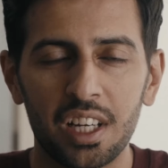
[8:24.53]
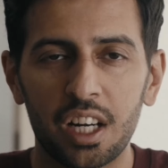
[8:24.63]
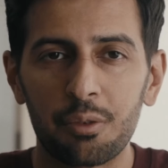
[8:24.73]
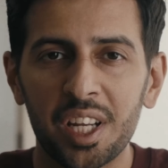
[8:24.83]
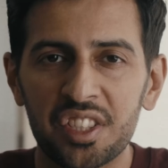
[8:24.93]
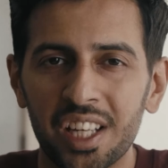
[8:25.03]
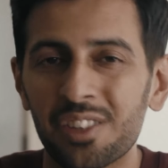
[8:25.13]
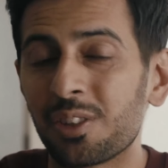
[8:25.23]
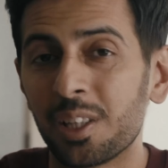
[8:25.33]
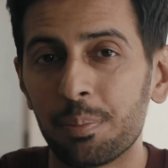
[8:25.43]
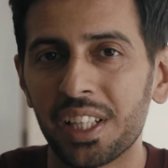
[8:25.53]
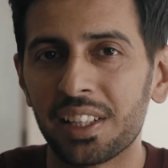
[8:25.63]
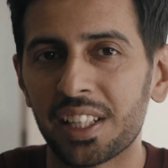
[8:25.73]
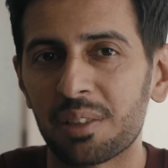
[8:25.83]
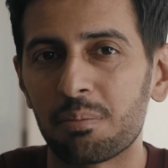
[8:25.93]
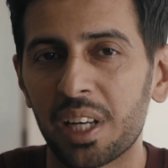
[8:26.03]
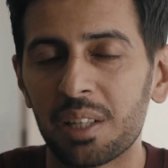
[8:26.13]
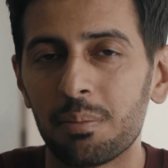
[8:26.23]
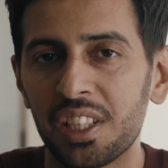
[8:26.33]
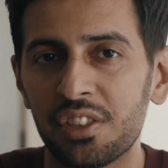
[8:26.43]
A red channel clipping light
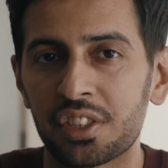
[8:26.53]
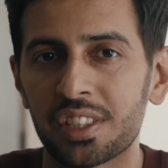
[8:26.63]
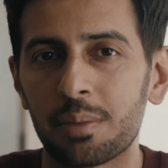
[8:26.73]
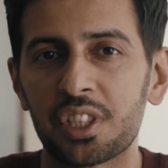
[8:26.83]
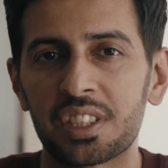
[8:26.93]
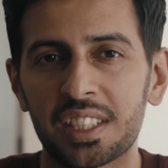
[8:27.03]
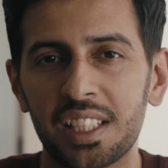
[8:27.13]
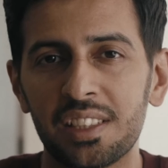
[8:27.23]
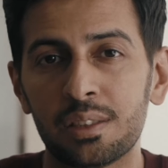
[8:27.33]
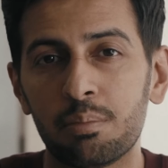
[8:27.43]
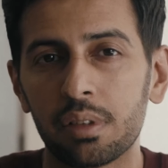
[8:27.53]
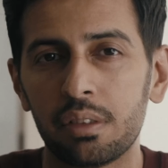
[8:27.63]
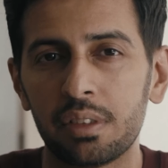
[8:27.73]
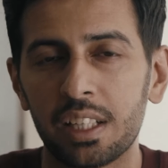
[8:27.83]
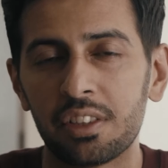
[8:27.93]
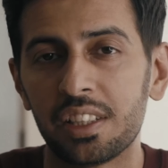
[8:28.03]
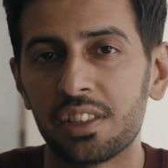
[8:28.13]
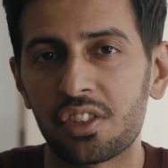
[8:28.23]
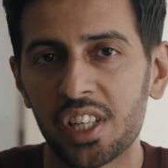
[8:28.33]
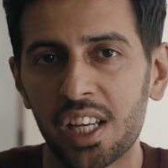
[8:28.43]
might mean your subject's skin is blown out in
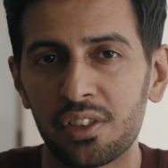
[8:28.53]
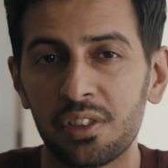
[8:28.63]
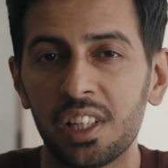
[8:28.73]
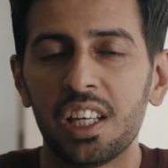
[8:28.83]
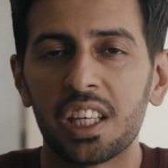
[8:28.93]
the channel,